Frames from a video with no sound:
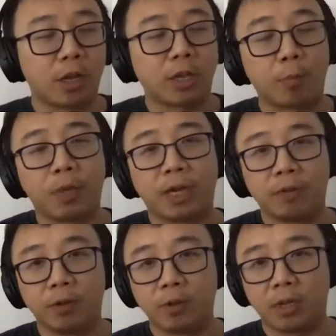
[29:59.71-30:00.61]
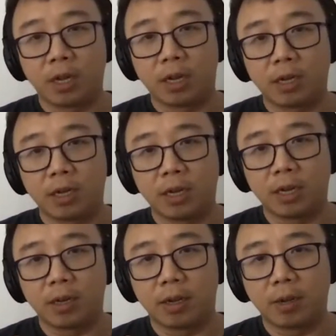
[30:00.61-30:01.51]
topic level
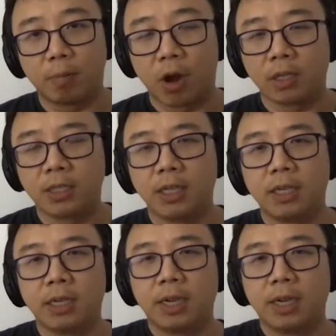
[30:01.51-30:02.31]
policy,